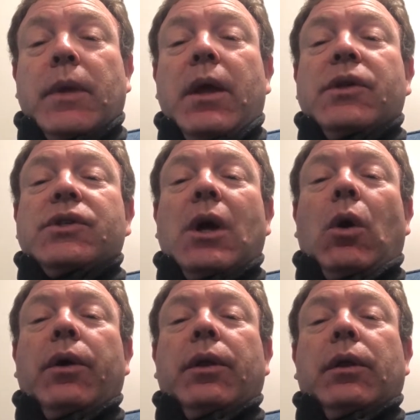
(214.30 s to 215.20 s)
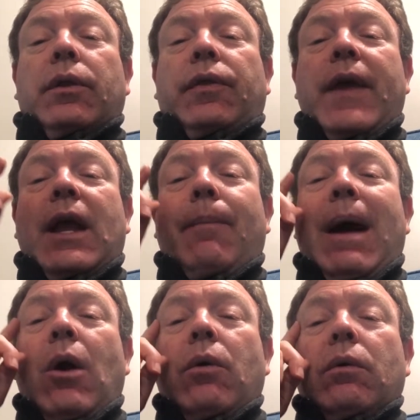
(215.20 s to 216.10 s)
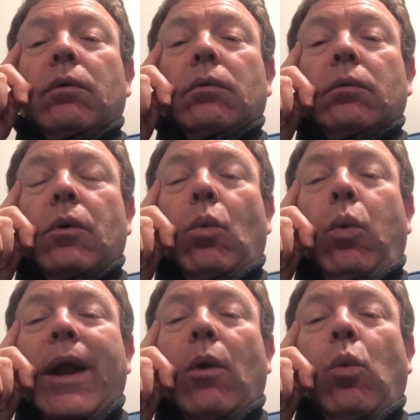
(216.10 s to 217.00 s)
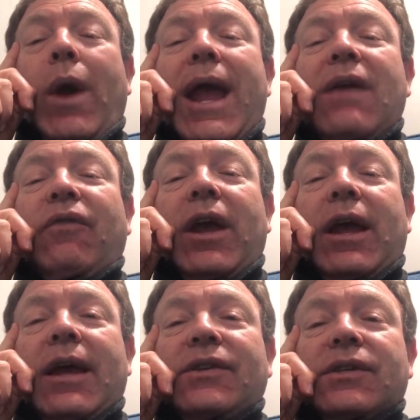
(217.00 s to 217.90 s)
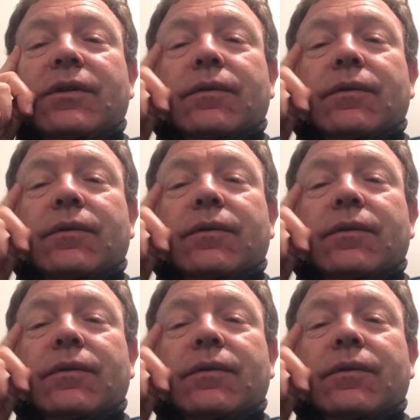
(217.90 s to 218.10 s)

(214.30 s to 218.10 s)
So think about what a wave is.